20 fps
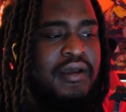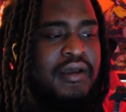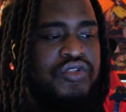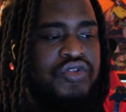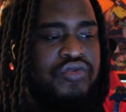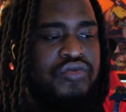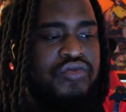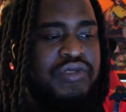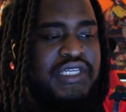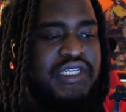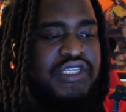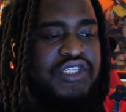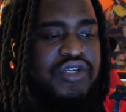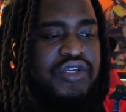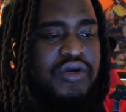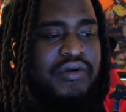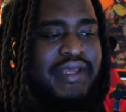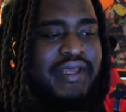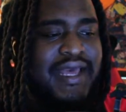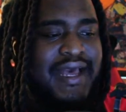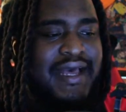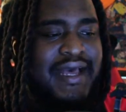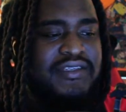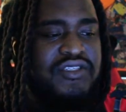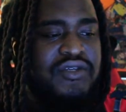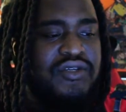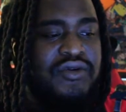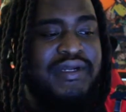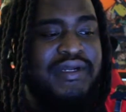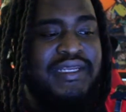to Nijo
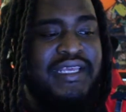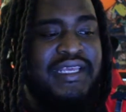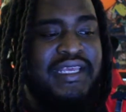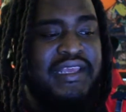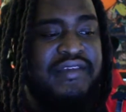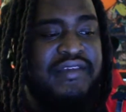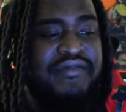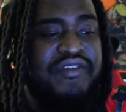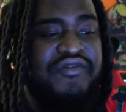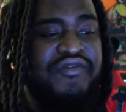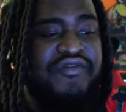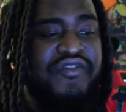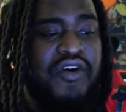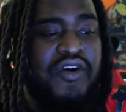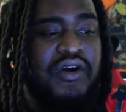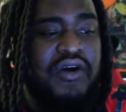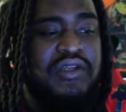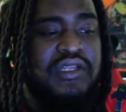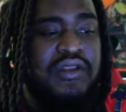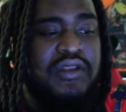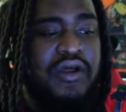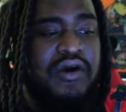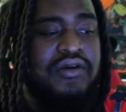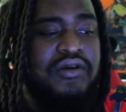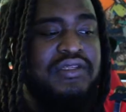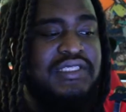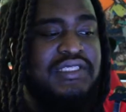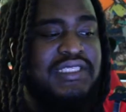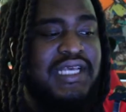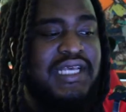Castle and even fought
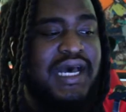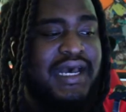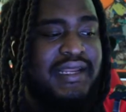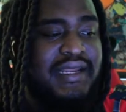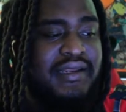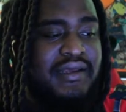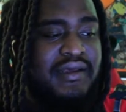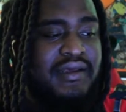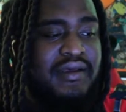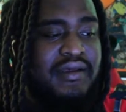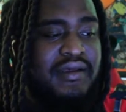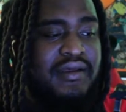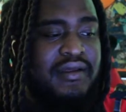alongside